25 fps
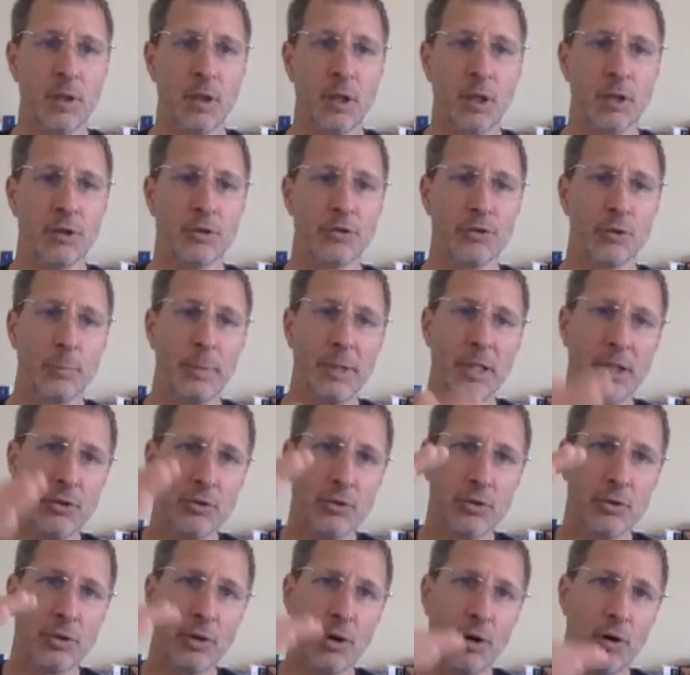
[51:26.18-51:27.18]
So
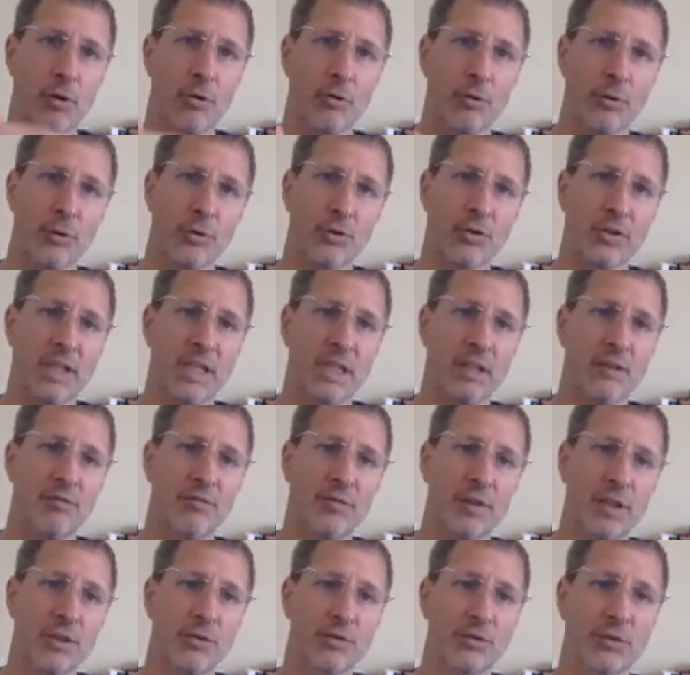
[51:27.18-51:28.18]
basically all those key
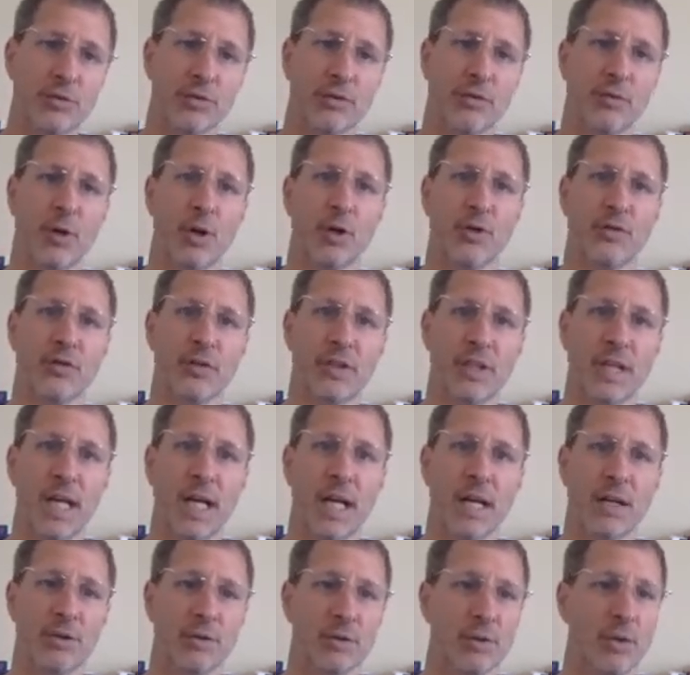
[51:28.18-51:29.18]
features of our
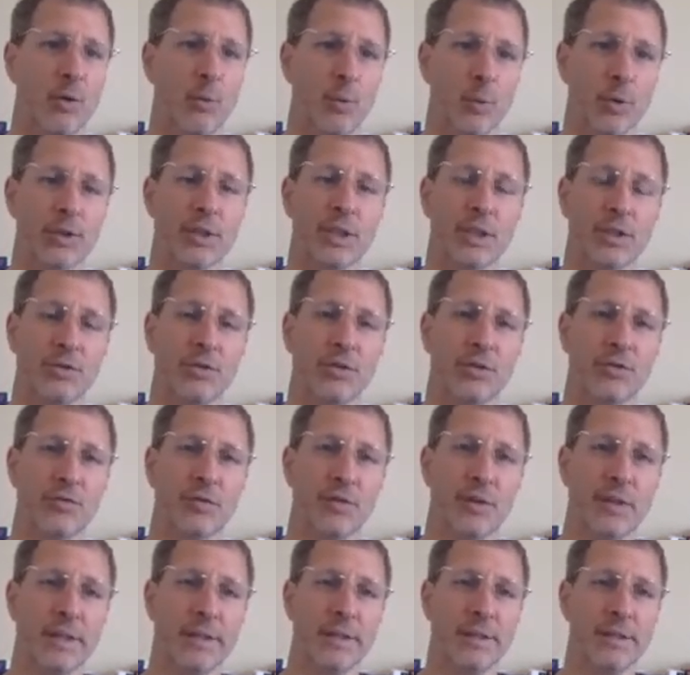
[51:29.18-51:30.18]
stack are all working just
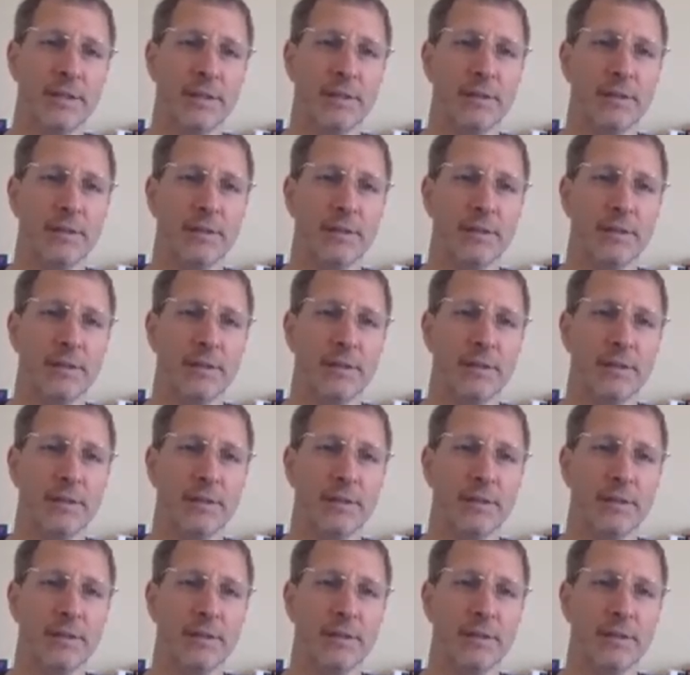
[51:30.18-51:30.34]
fine.